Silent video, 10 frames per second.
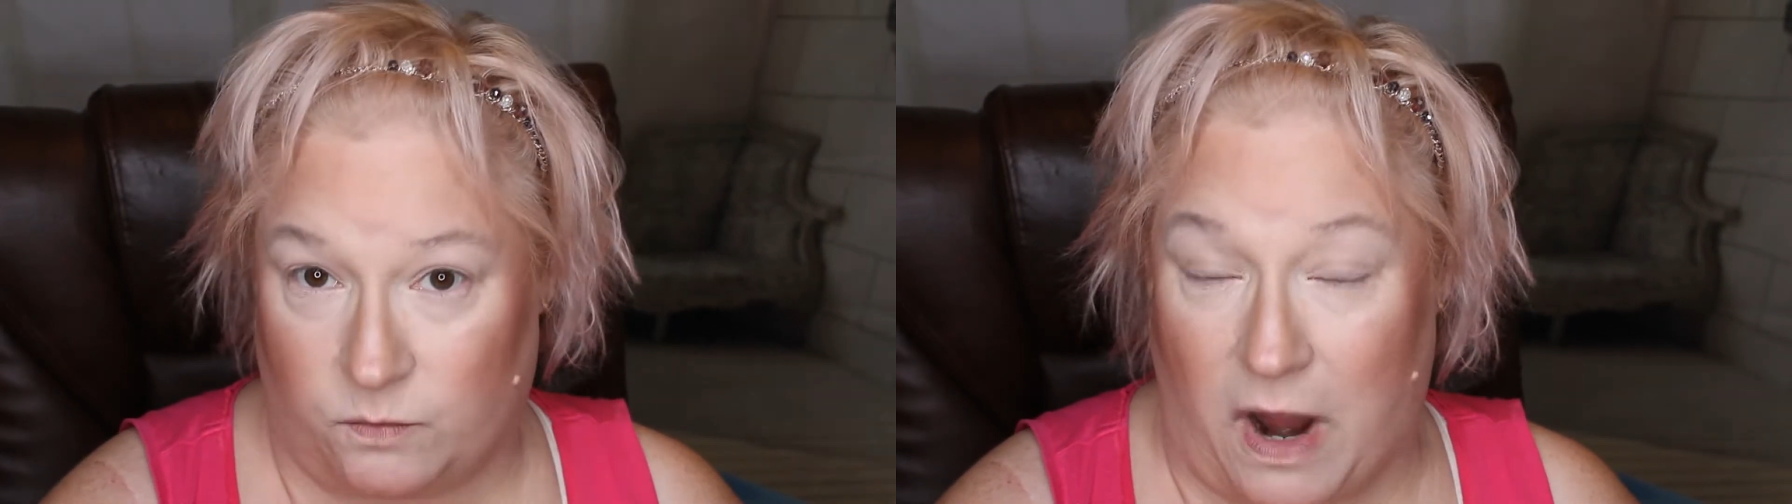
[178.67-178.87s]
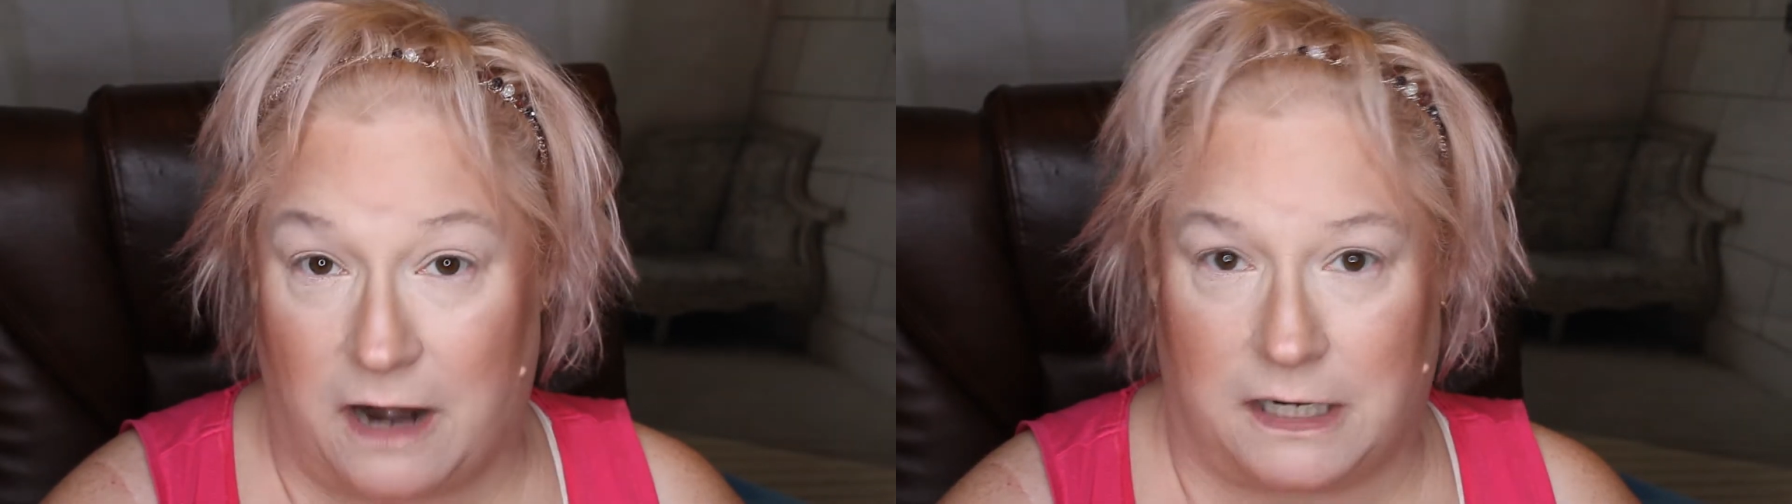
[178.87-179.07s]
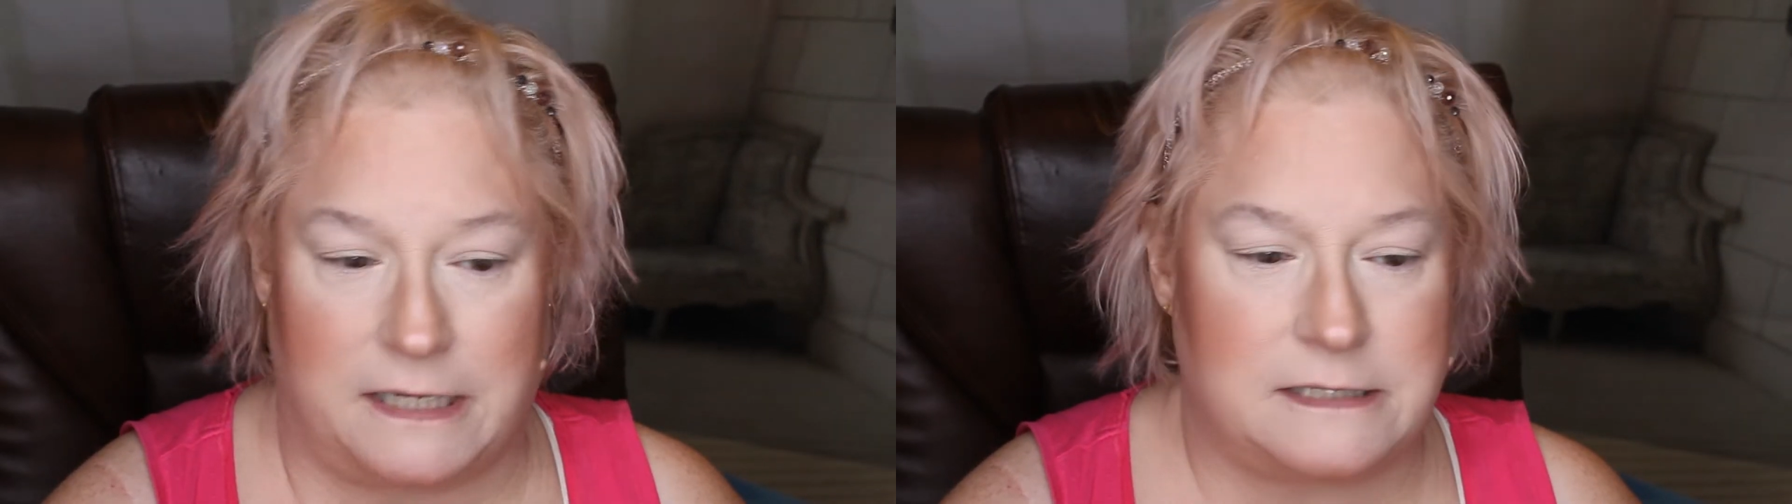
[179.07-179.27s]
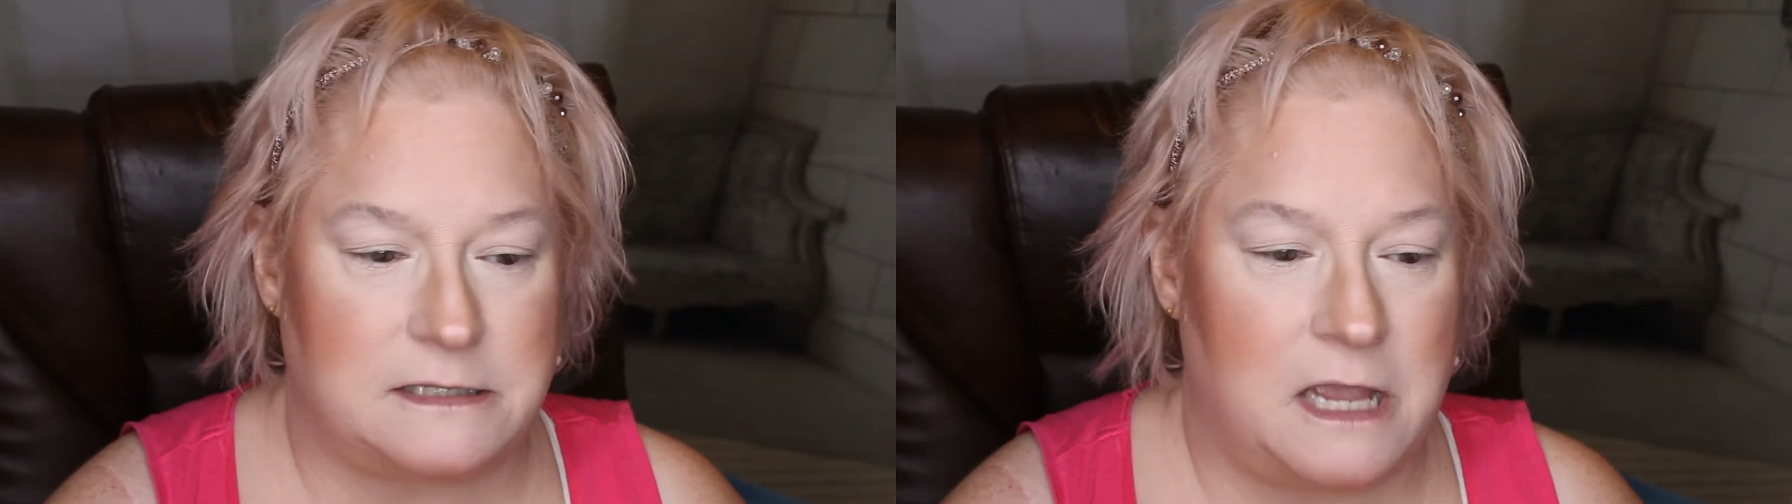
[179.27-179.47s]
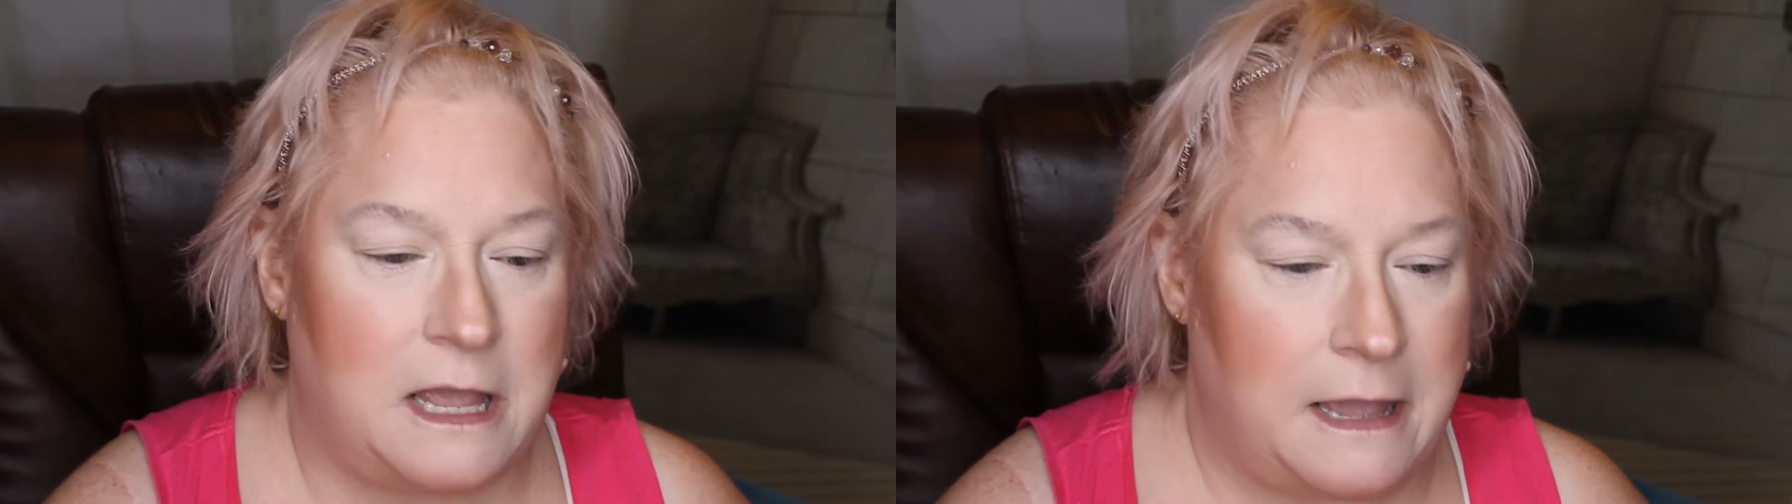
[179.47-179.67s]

wireless.